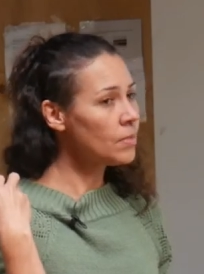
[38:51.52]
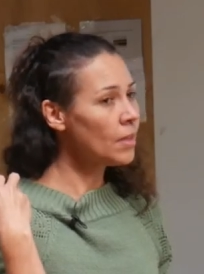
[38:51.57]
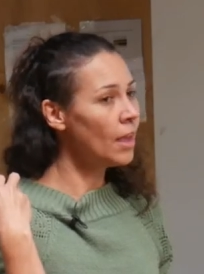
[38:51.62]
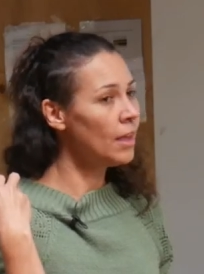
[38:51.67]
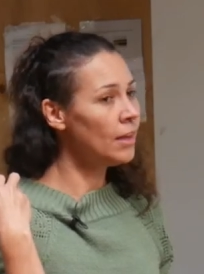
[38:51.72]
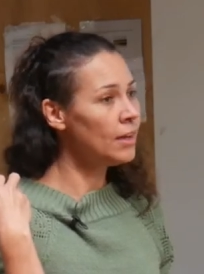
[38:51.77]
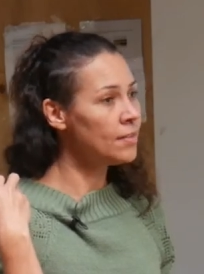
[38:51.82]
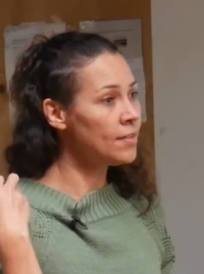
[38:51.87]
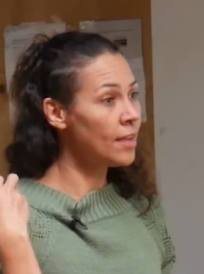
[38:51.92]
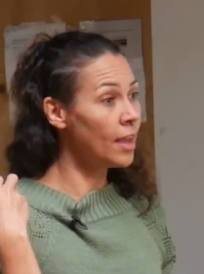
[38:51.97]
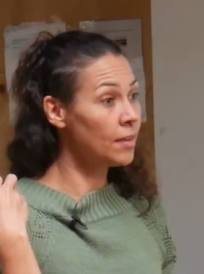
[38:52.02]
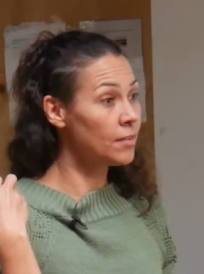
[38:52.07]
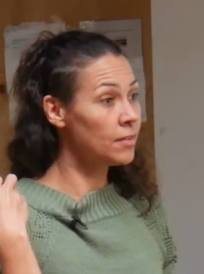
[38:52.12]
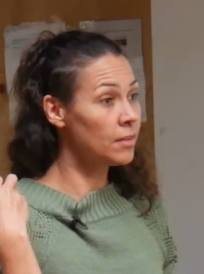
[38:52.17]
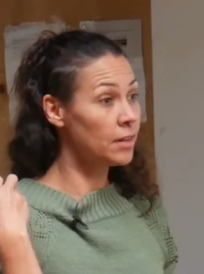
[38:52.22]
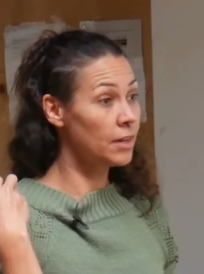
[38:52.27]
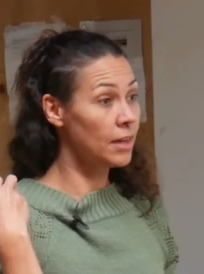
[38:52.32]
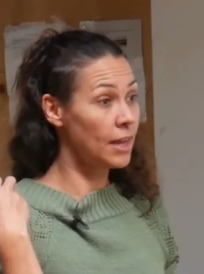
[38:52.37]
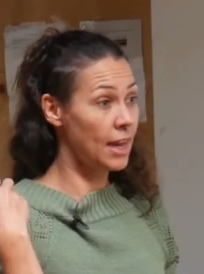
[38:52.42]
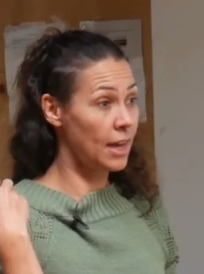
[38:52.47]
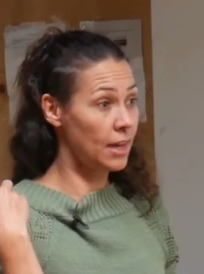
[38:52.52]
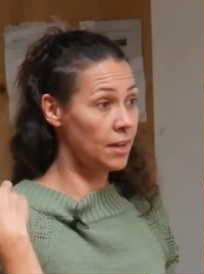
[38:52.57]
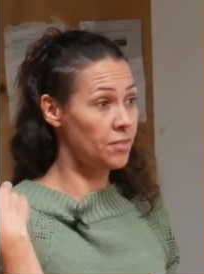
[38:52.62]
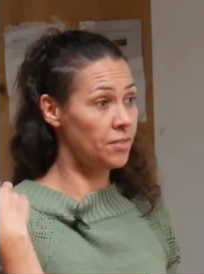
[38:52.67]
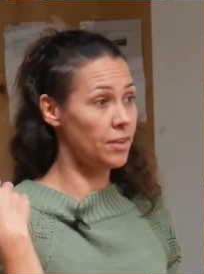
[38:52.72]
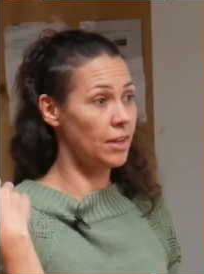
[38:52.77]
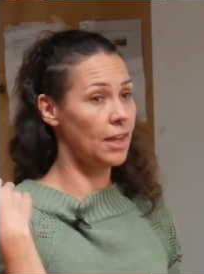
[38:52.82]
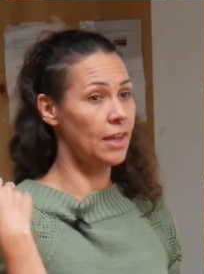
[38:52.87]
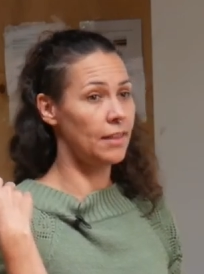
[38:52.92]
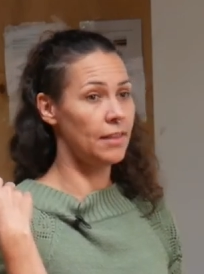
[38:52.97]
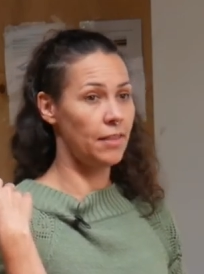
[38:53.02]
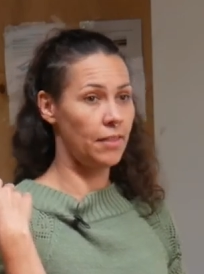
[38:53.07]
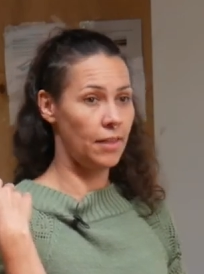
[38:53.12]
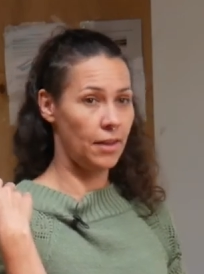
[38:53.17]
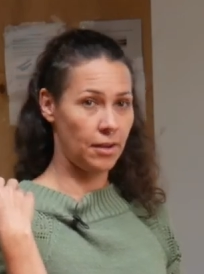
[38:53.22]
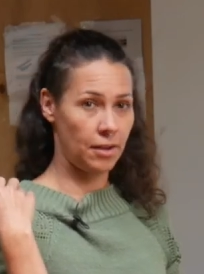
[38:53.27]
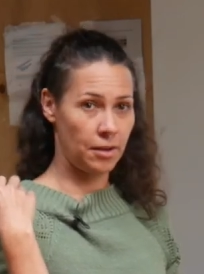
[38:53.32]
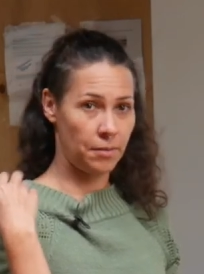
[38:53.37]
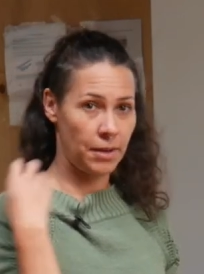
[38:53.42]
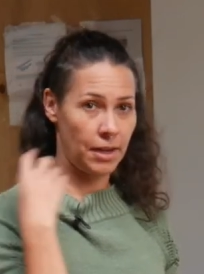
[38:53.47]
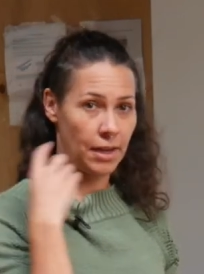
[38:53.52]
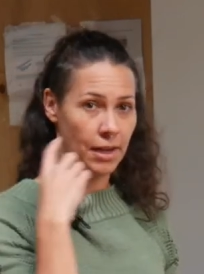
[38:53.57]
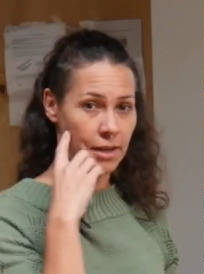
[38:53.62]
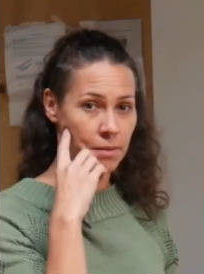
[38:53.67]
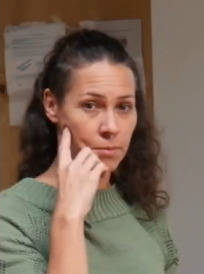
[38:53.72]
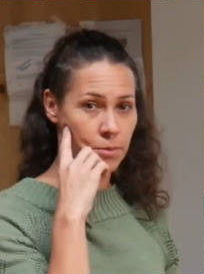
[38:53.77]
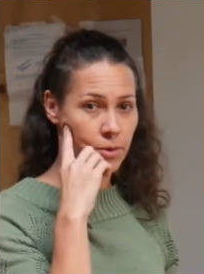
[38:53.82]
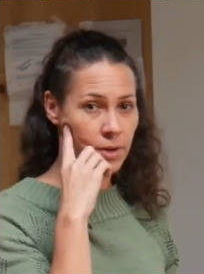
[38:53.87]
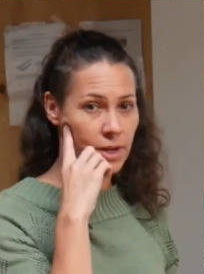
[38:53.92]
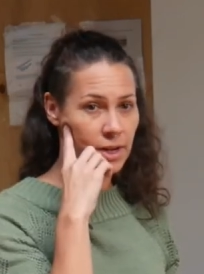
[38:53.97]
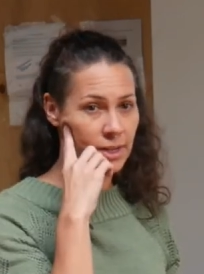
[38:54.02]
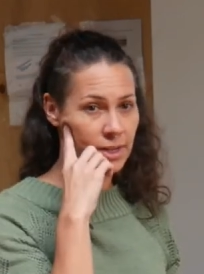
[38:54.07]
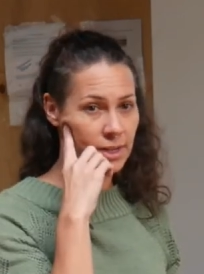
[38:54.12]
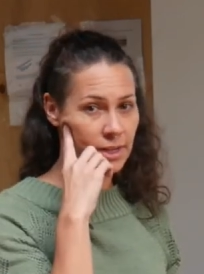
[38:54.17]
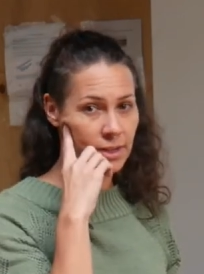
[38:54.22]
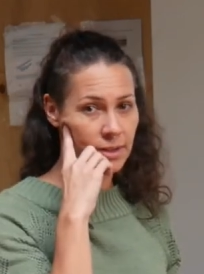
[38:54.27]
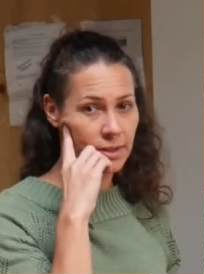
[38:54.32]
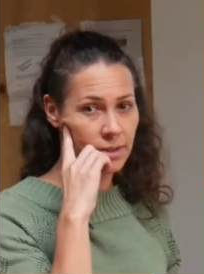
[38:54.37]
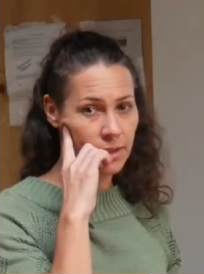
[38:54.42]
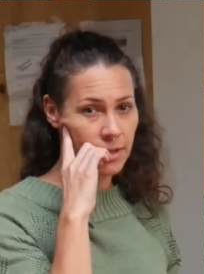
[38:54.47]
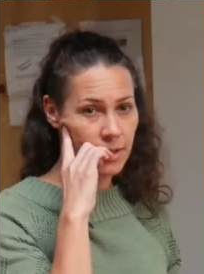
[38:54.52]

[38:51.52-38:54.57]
And it takes a lot of energy, and then they're going to be eating more honey.